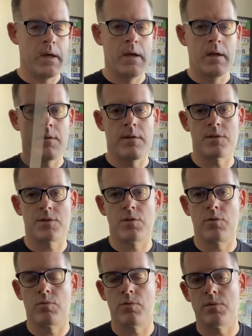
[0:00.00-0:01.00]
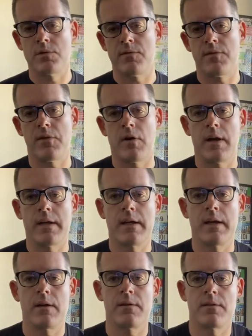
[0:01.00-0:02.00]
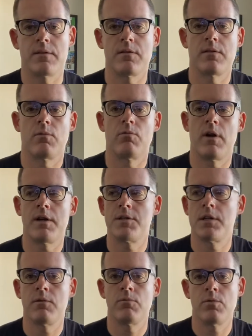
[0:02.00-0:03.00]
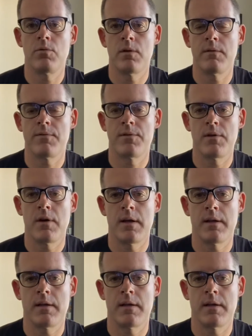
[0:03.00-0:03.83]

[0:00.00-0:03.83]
There's two rules of thought here. This is the Russian rule of thought,